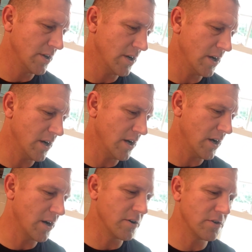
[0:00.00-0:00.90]
uh,
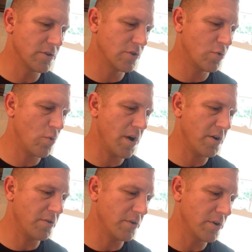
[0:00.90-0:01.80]

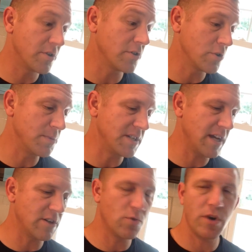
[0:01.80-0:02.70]
112, or excuse me,
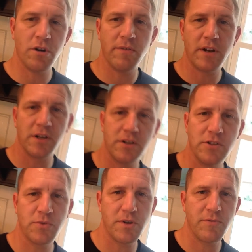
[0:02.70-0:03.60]
1012 at
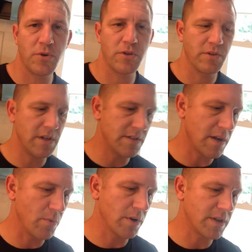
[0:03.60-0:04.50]
124 degrees.
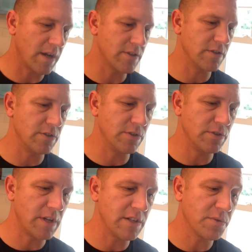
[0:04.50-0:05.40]
That worked out to
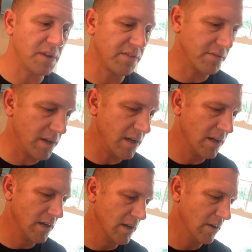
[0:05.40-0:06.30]
1023
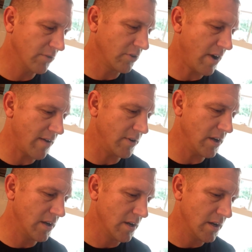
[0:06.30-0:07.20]
for
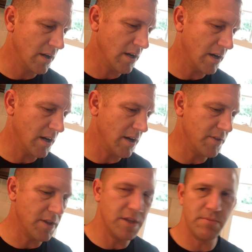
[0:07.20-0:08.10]
gravity. Uh, and
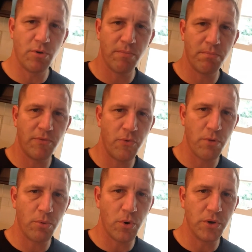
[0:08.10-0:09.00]
then the
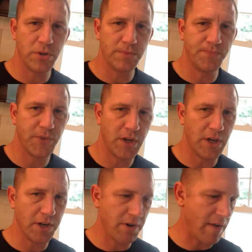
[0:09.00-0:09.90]
before boil
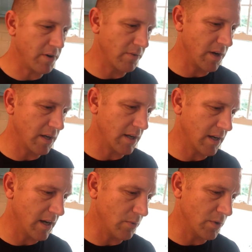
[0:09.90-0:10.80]
uh, gravity reading I
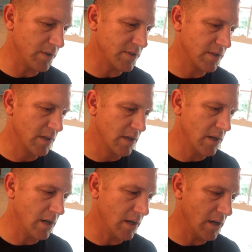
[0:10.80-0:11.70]
got was
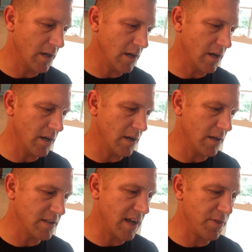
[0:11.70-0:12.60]

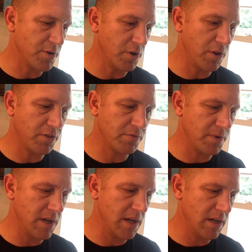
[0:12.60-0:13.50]

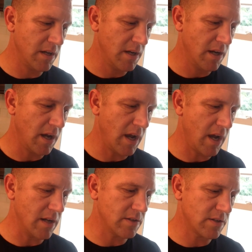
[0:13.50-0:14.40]
1033 uh, uh, at